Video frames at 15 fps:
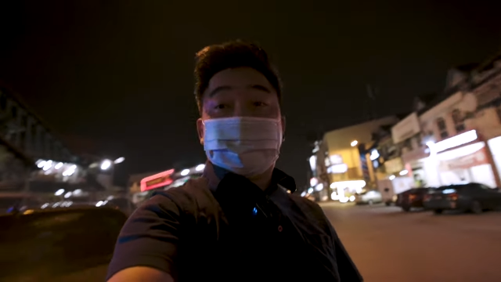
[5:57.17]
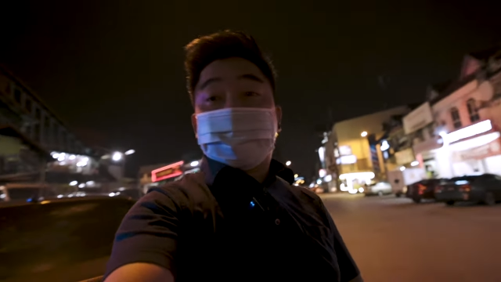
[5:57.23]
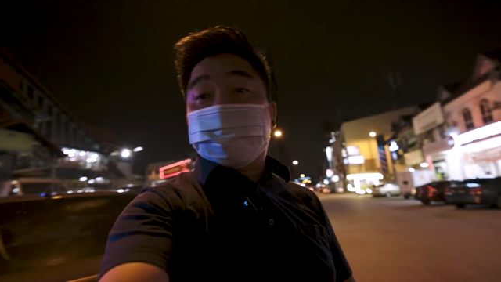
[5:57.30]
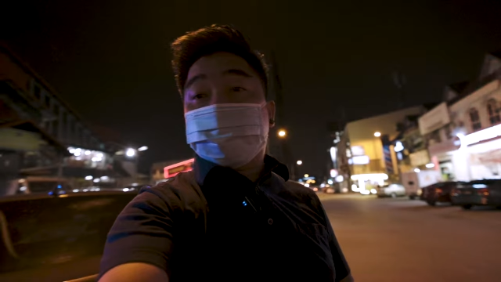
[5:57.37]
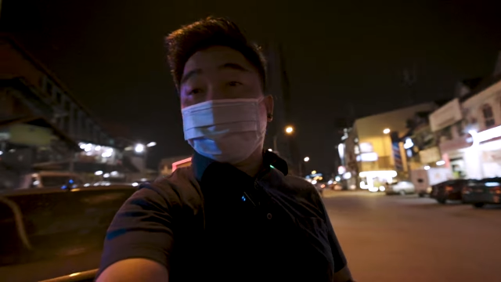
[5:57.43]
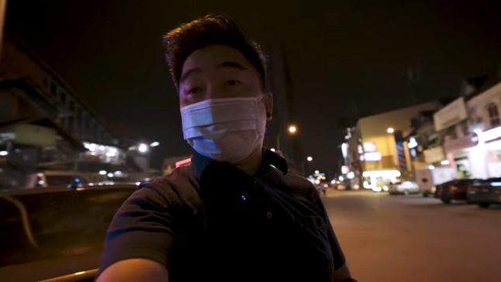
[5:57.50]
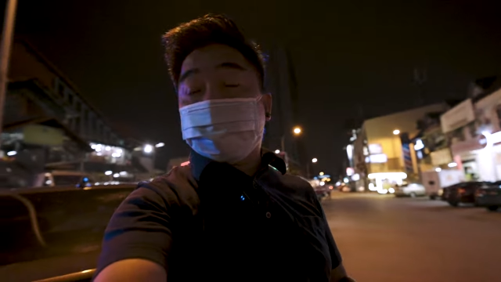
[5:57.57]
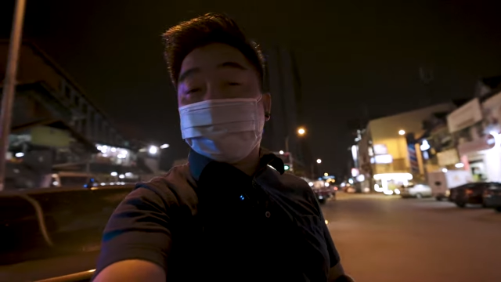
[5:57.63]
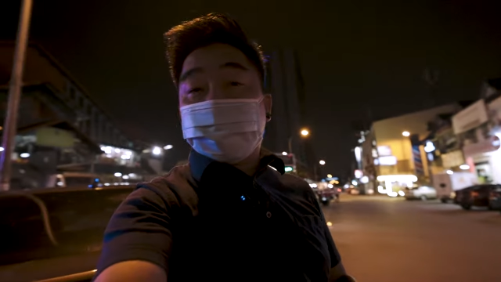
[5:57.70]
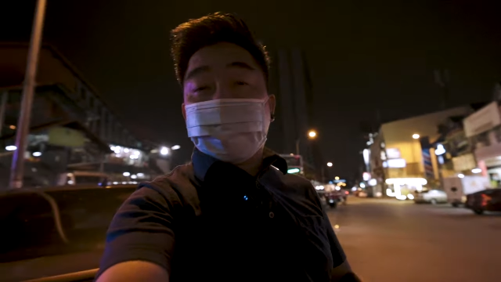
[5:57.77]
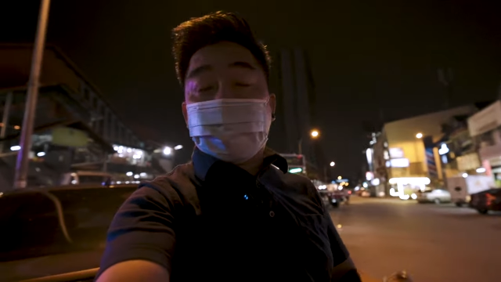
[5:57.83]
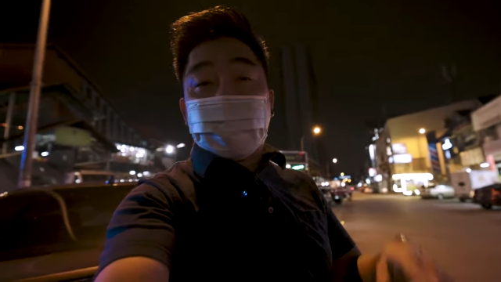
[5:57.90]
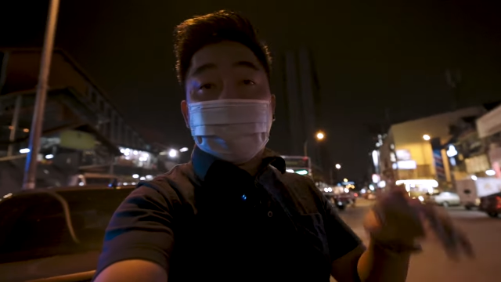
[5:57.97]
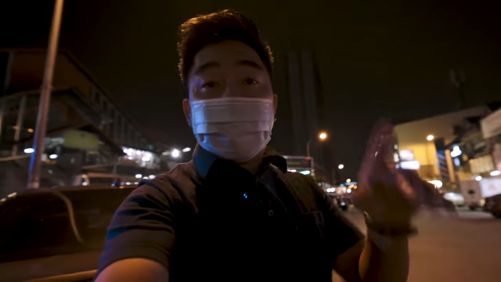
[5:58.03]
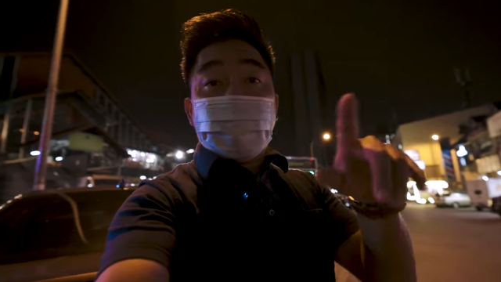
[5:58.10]

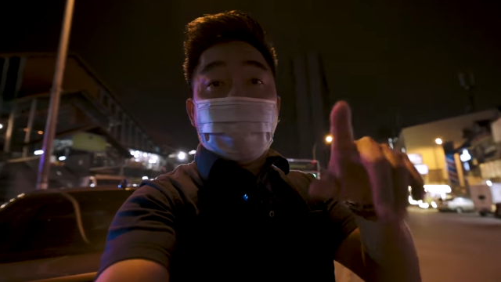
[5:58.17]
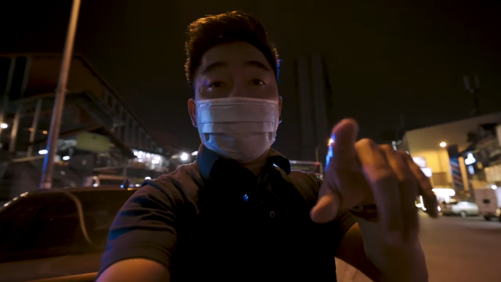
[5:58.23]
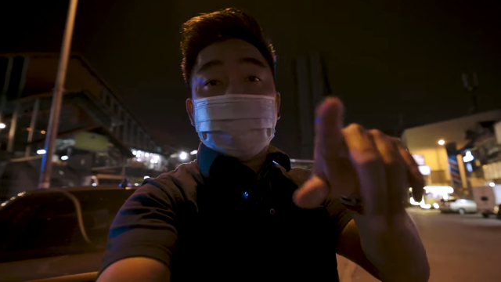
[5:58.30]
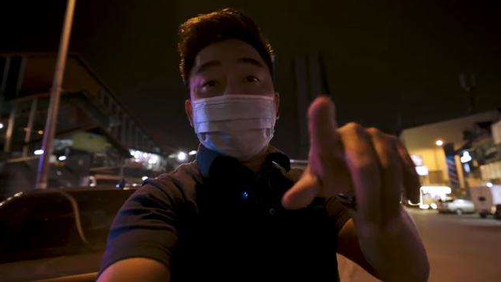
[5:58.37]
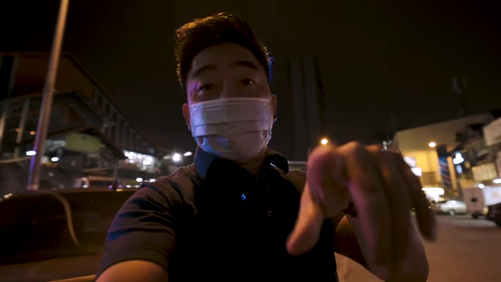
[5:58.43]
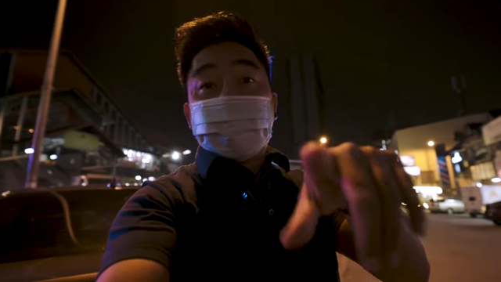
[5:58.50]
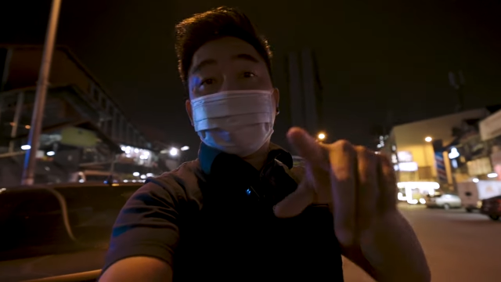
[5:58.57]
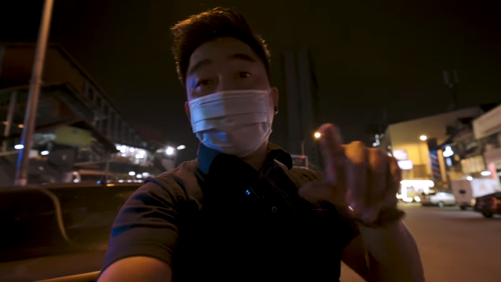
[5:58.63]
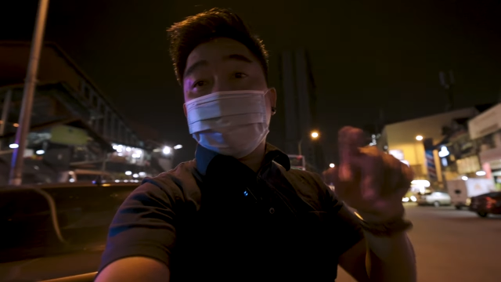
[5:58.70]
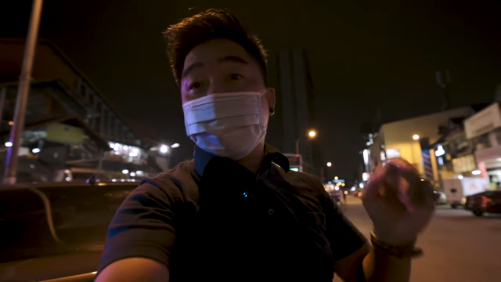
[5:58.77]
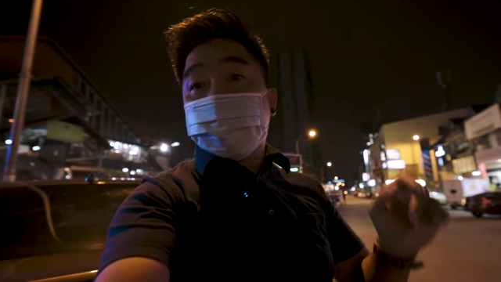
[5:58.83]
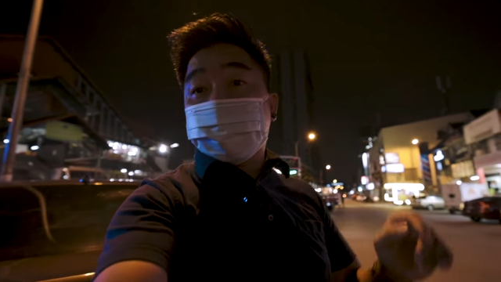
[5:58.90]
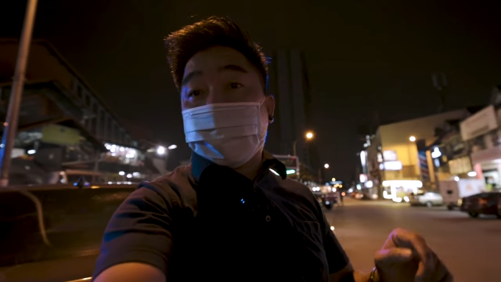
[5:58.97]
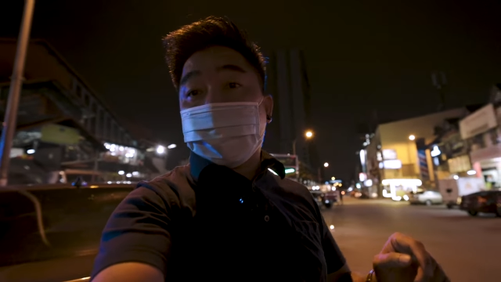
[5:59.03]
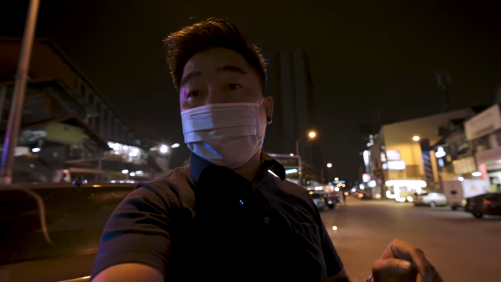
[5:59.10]
So I'm on the TV
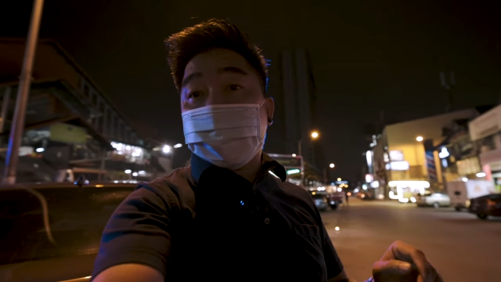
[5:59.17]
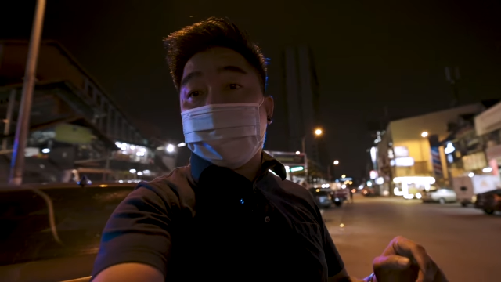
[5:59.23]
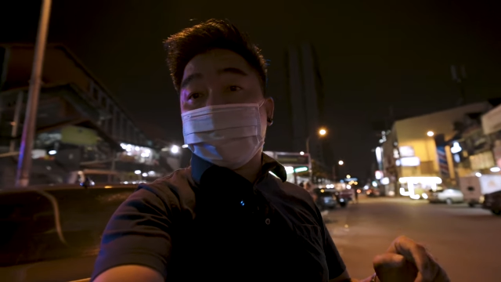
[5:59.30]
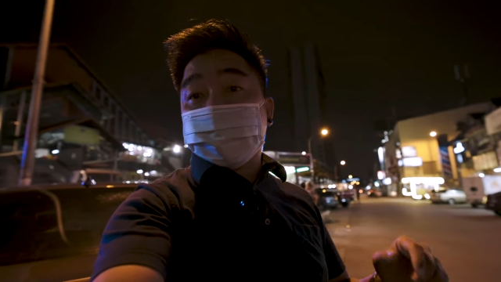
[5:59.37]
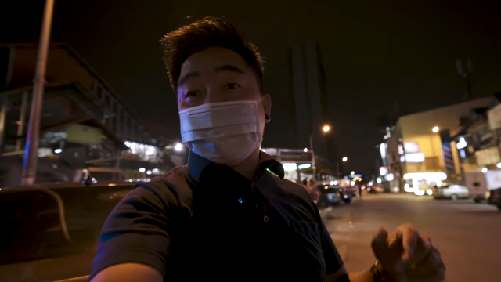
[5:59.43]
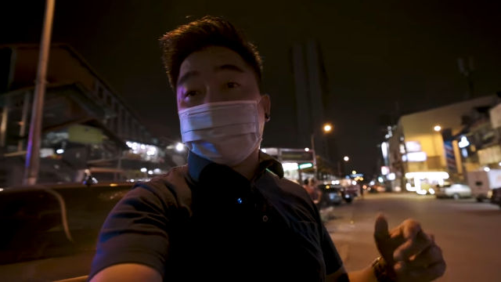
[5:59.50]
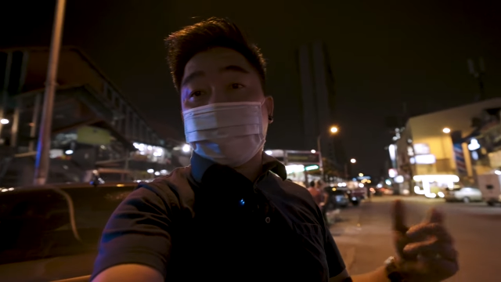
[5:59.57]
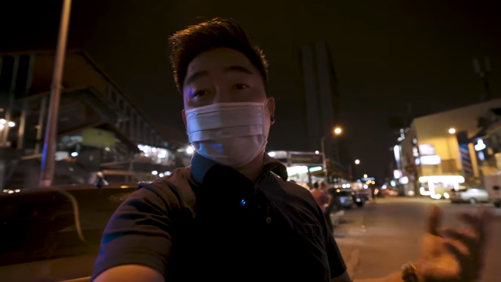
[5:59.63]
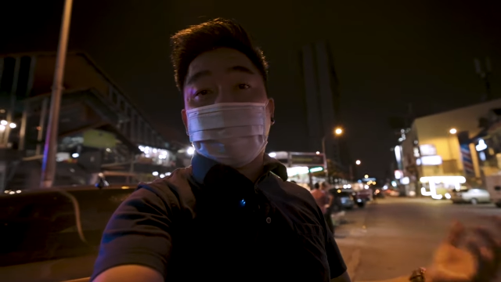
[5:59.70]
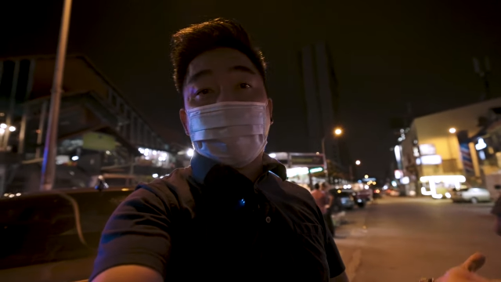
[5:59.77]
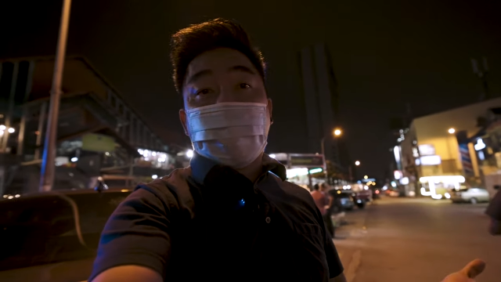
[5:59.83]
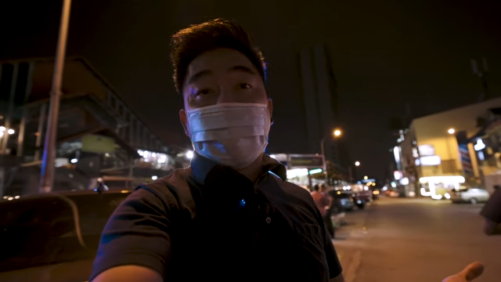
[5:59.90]
mode right now, set on